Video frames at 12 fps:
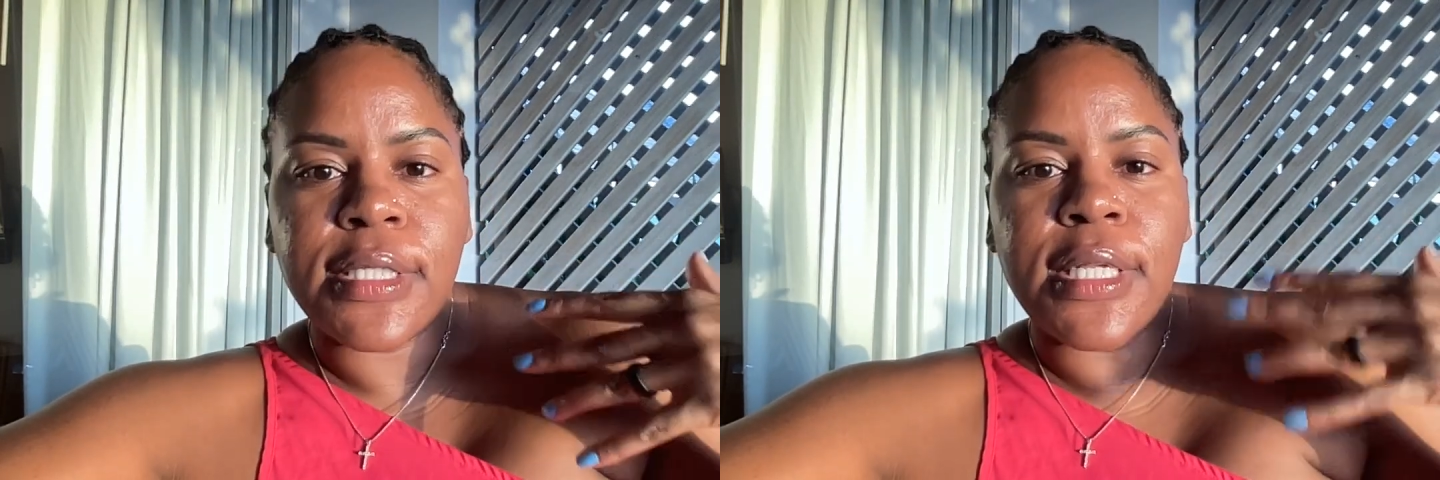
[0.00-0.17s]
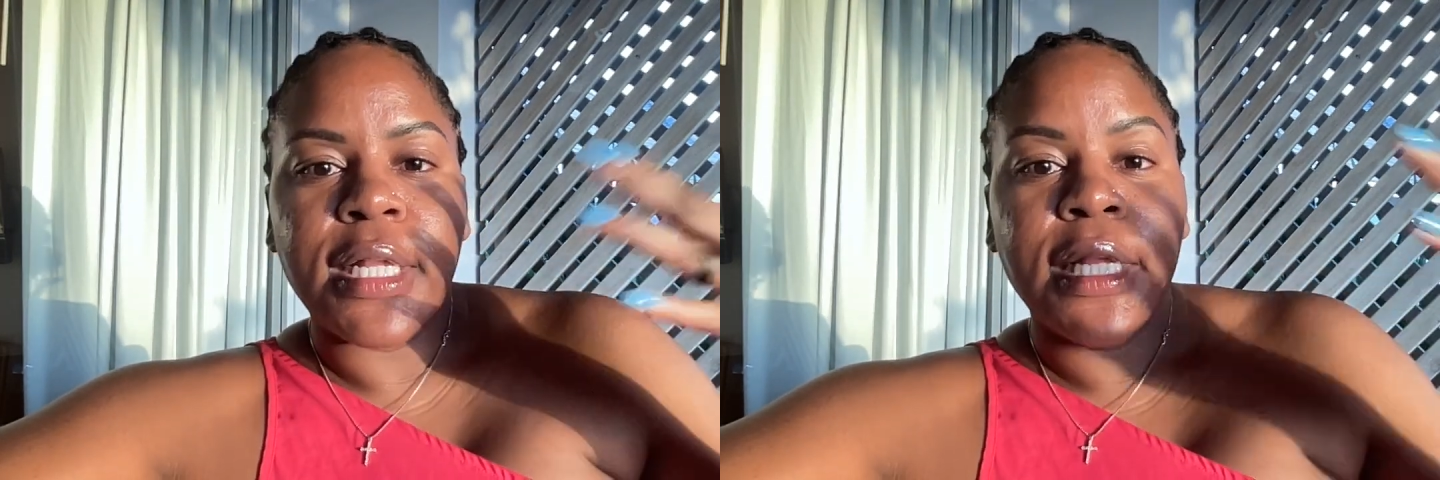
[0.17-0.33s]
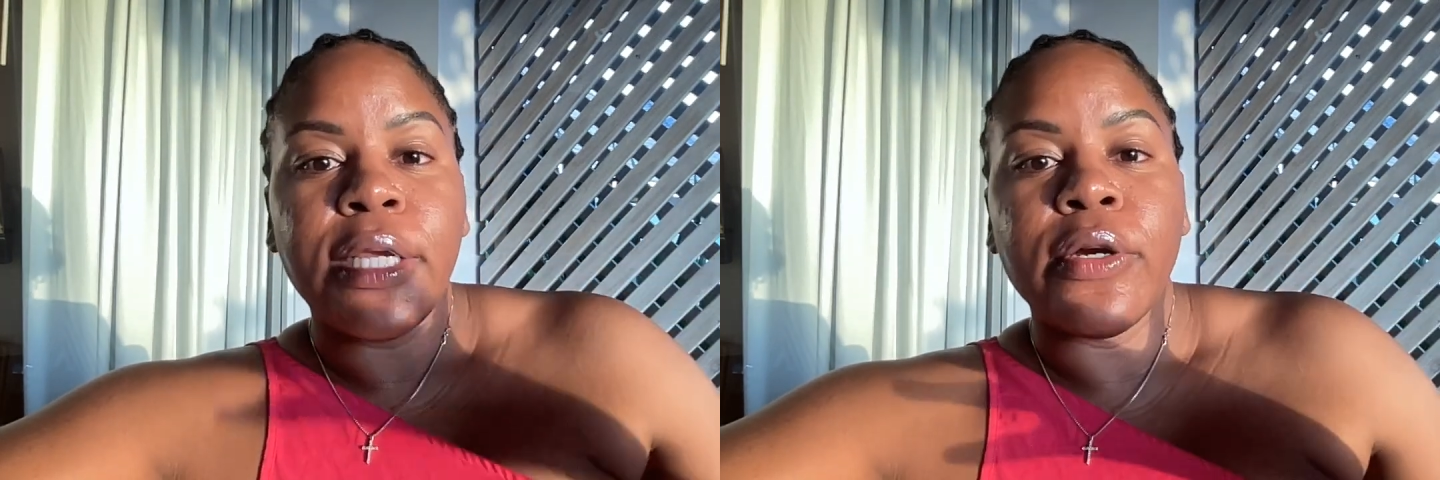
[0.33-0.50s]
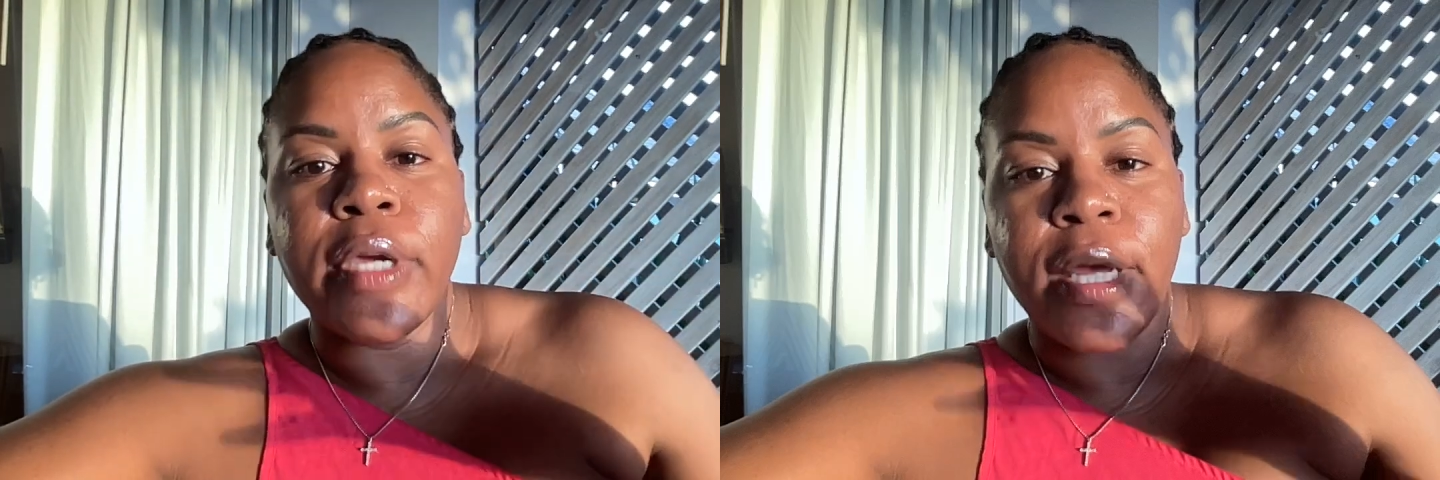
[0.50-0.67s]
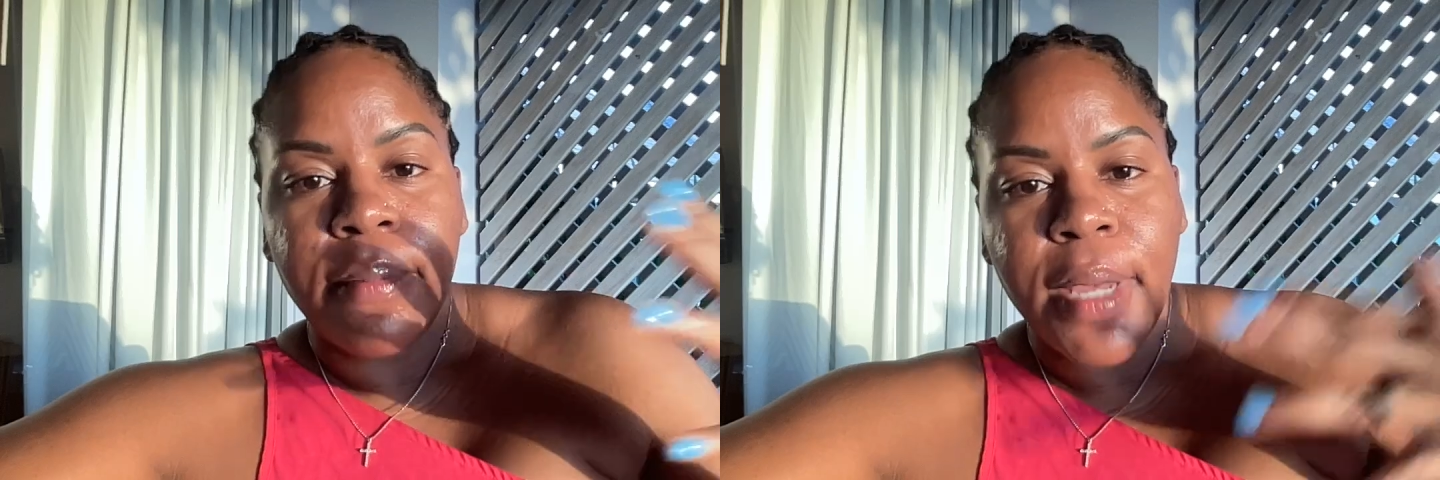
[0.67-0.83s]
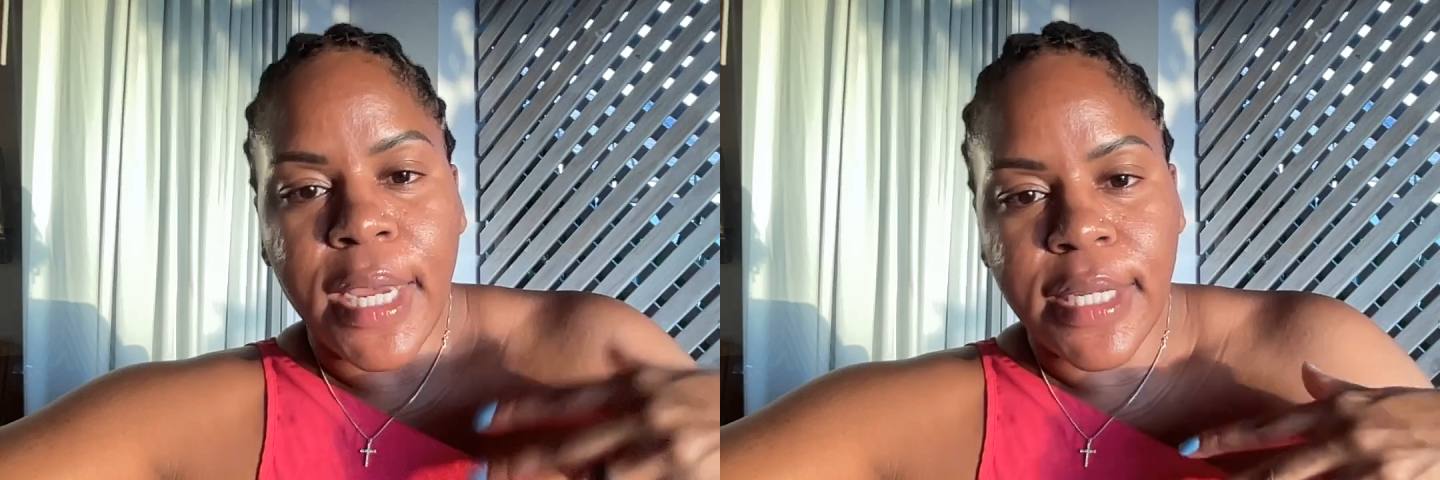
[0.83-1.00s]
they later
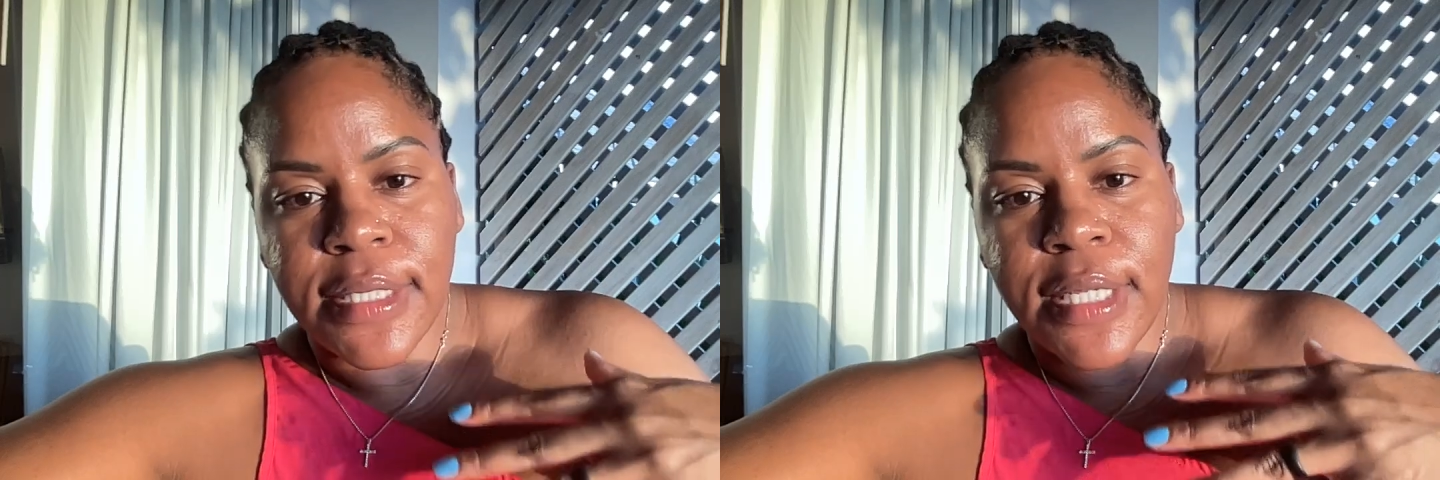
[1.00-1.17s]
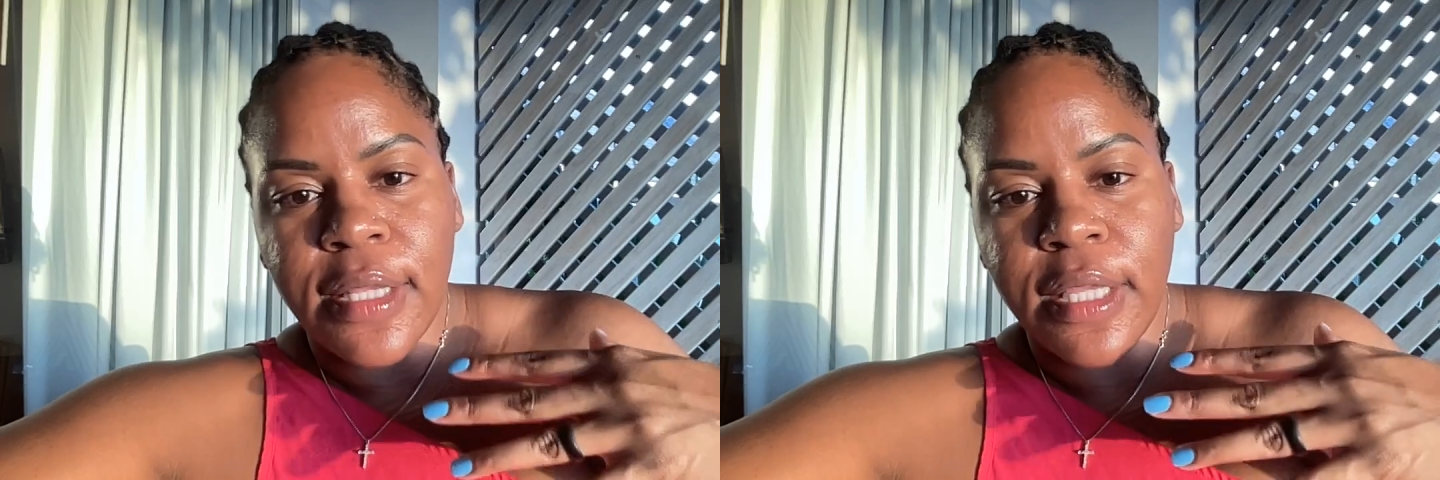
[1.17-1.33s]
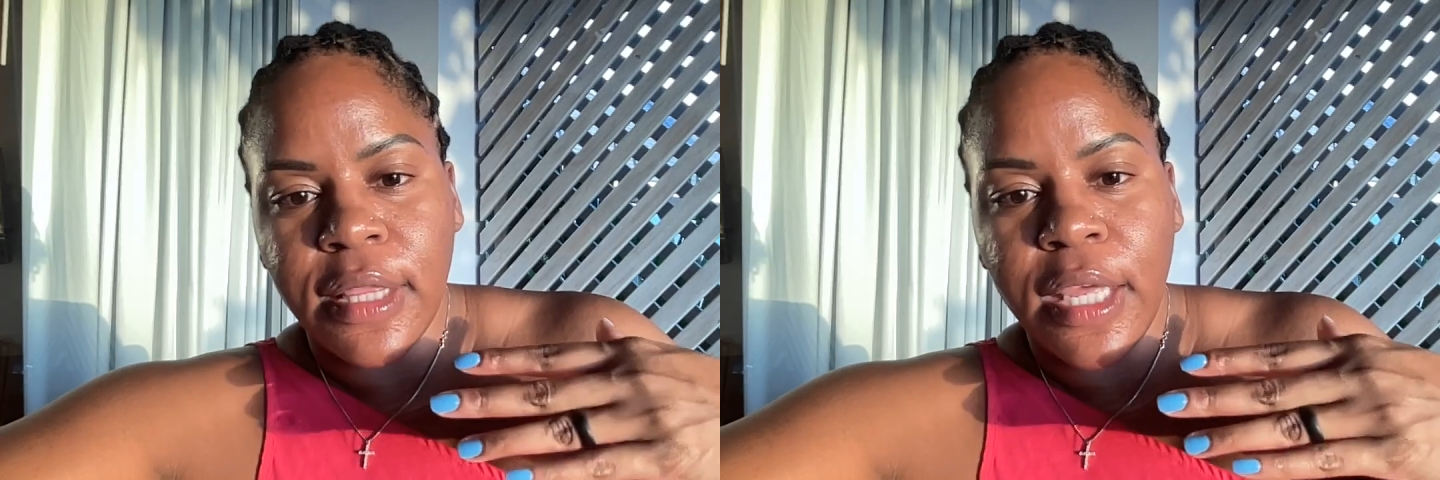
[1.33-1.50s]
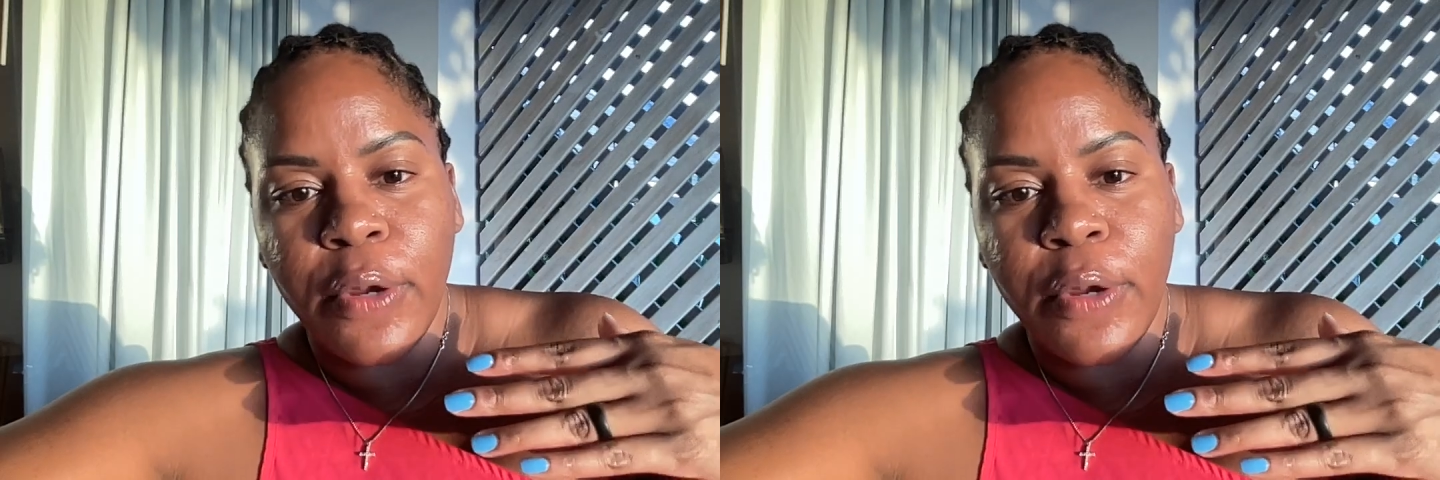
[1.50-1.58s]
came back and said that they